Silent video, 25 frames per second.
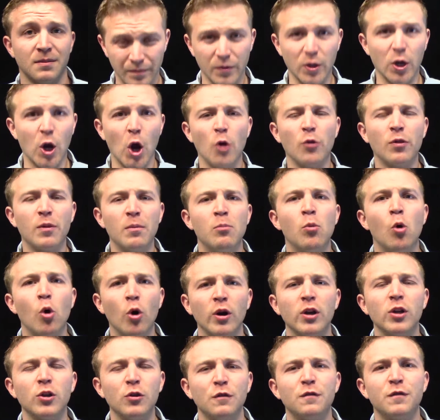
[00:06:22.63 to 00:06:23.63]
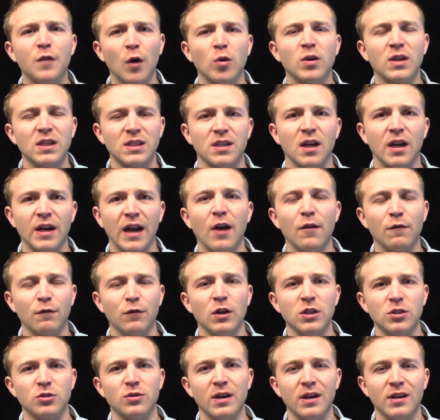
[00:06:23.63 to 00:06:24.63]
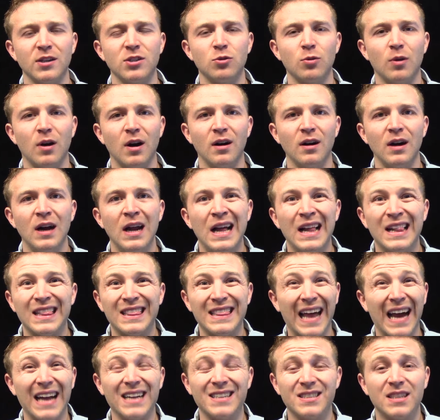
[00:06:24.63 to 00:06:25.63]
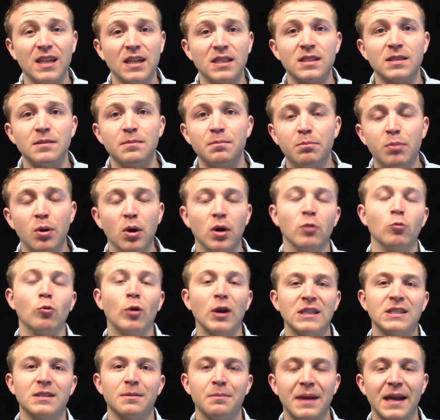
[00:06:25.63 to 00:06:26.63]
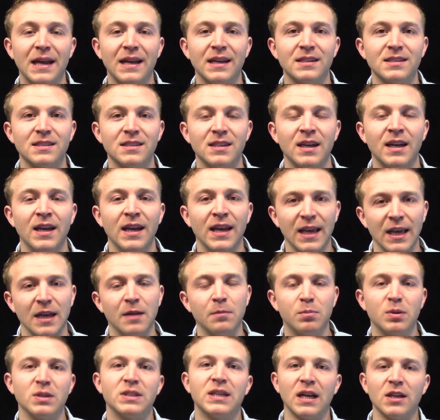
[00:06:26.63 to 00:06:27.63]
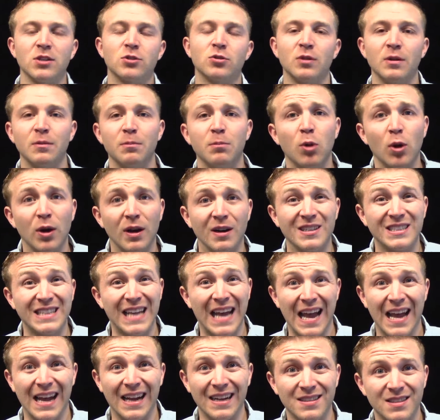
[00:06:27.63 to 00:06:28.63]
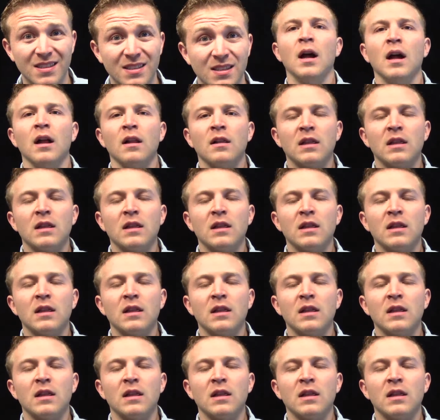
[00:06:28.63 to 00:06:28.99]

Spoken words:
You know, the more you focus on how frustrated you are, that doesn't put resumes in potential employers' hands.